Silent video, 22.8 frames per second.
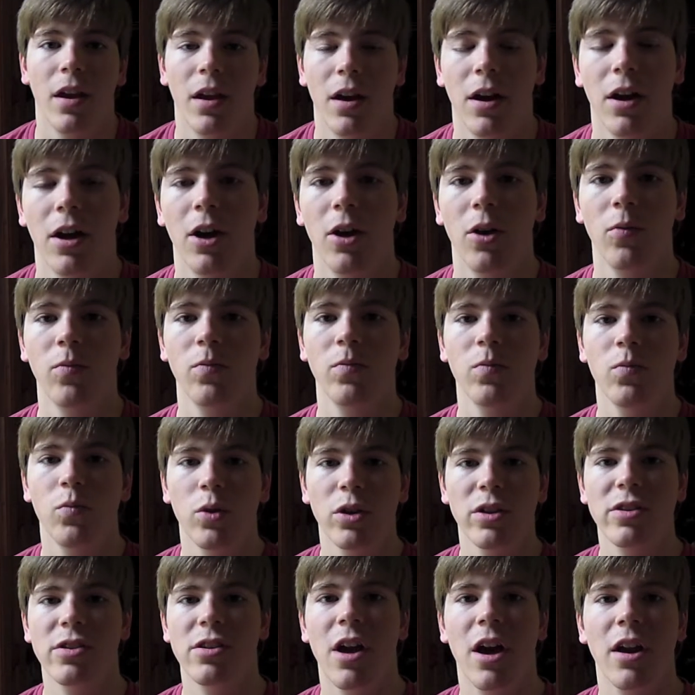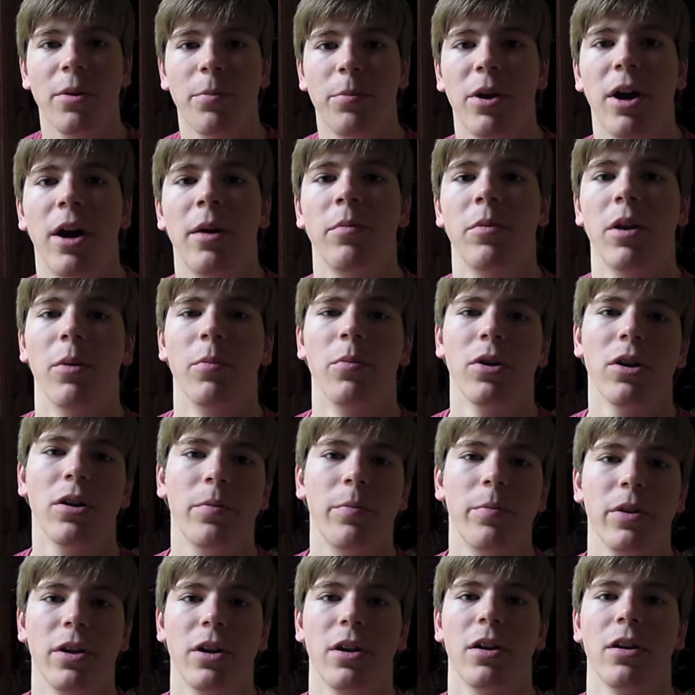1's not a prime number
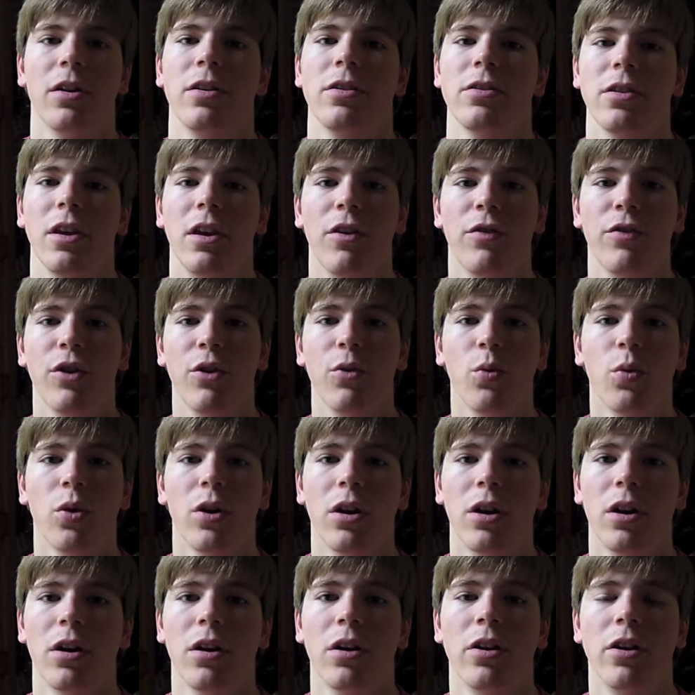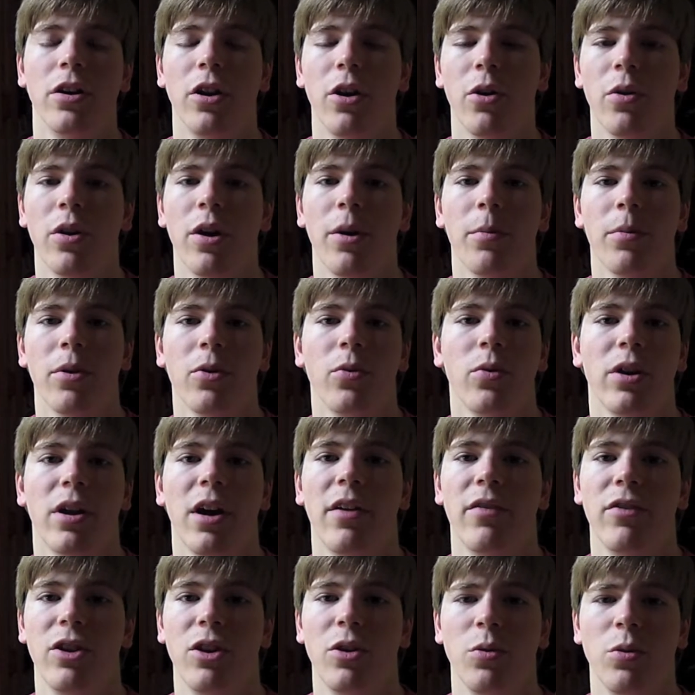because if it were, no number would
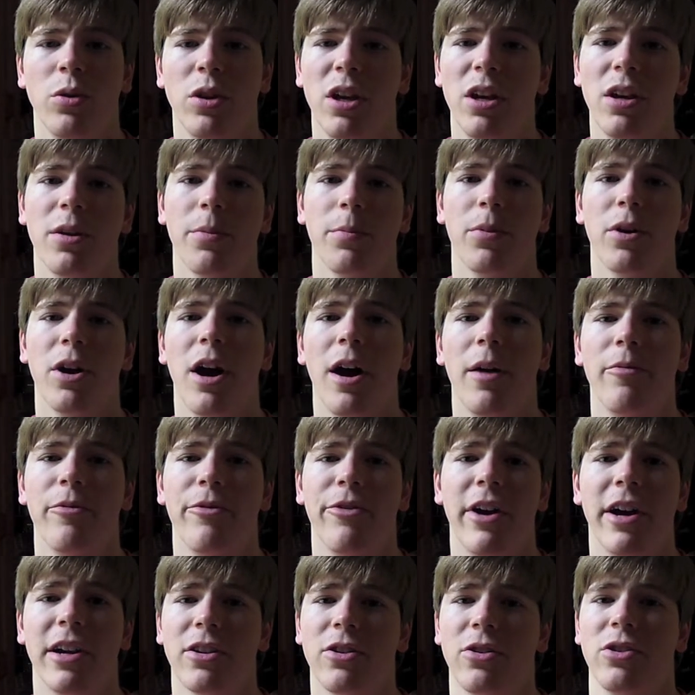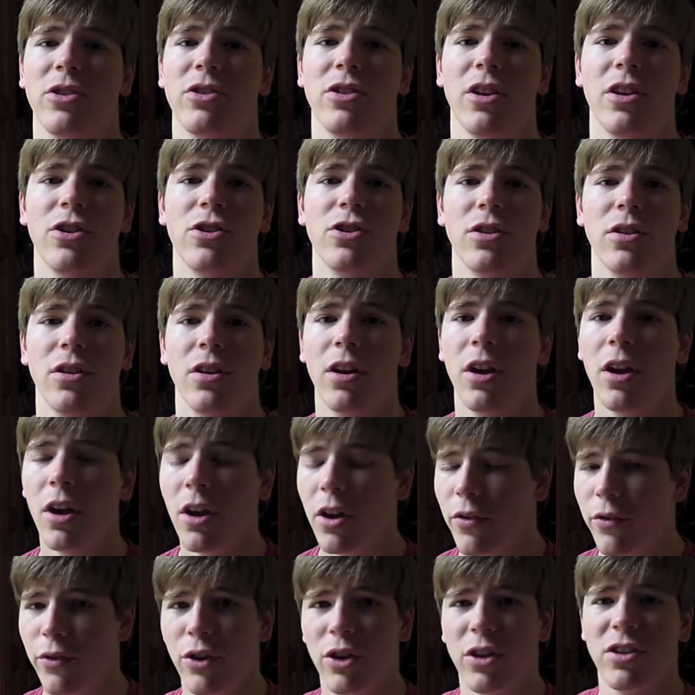have a unique prime factorization.
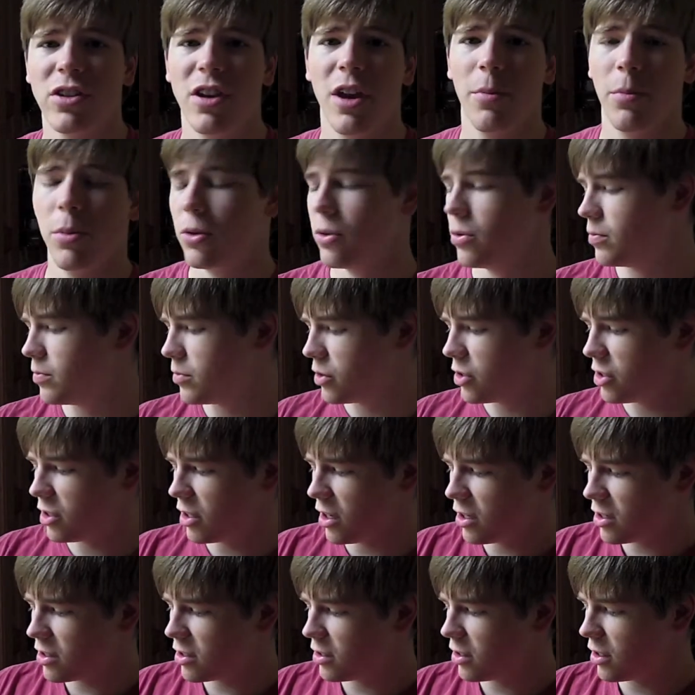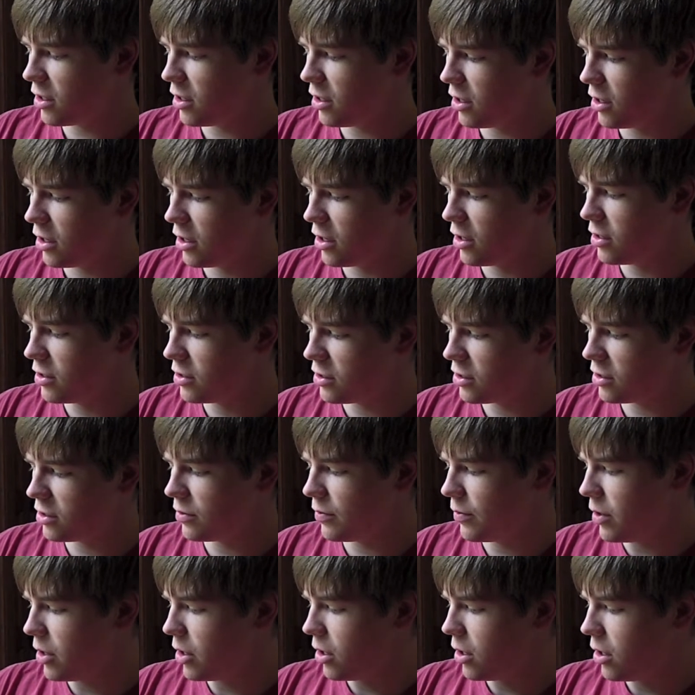For example, 6 is
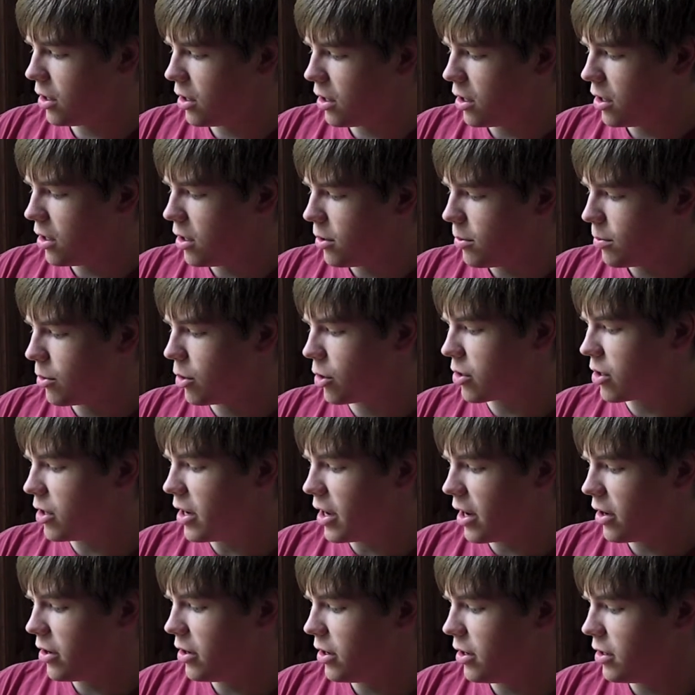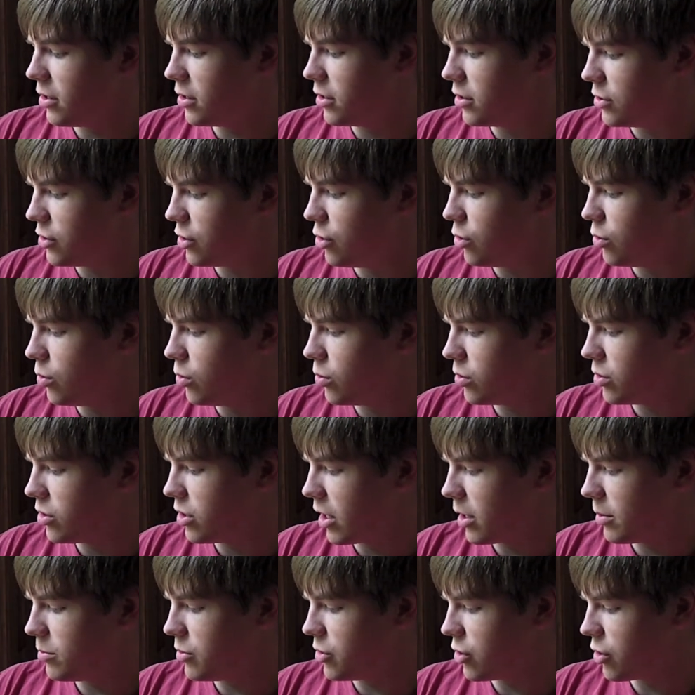broken down into 2
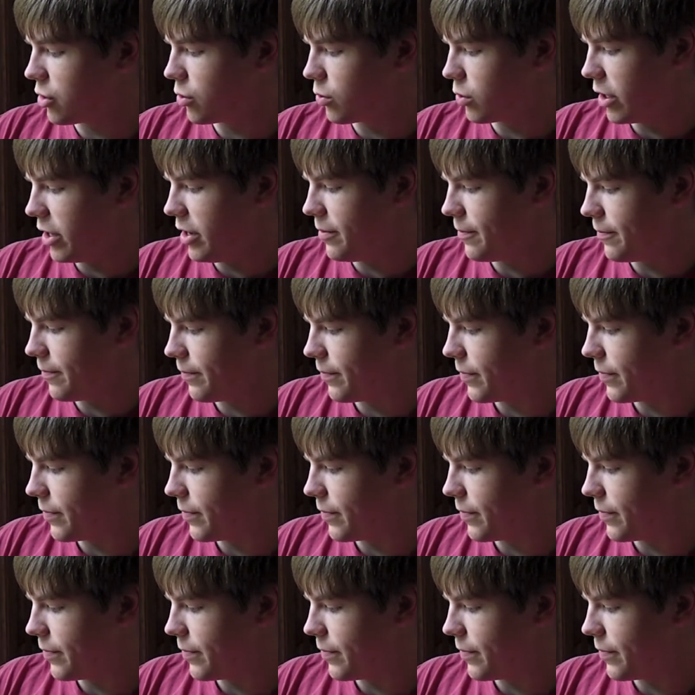times 3,